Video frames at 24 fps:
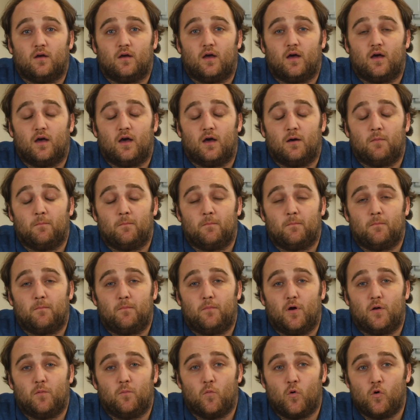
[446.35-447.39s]
Um,
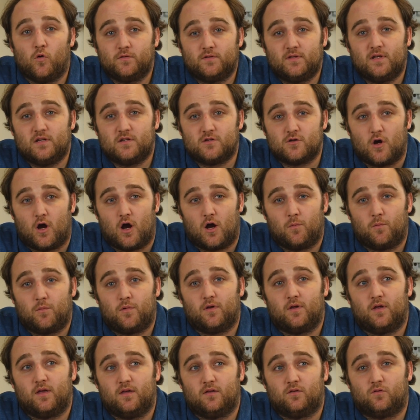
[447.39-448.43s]
but
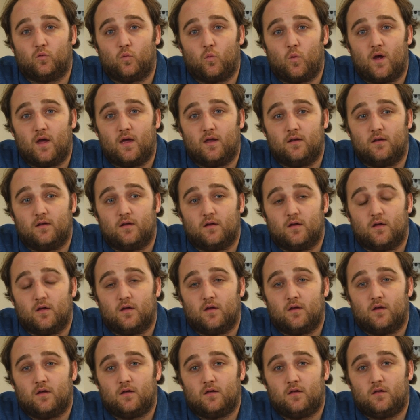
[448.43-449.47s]
multi-sharp is when
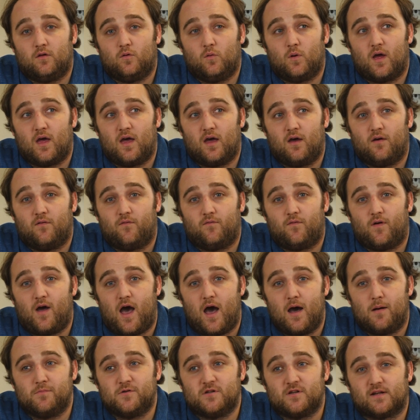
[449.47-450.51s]
you have
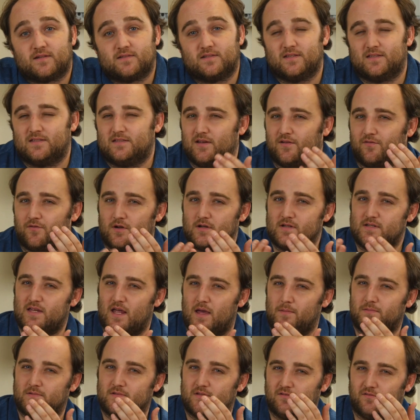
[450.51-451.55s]
objects at different
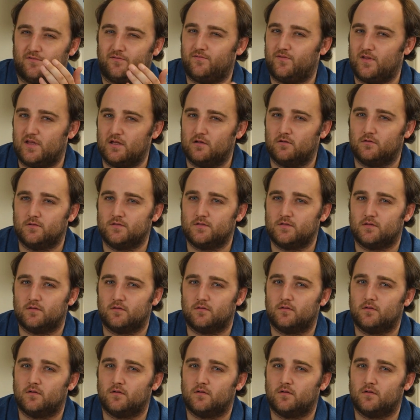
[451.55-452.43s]
depths of field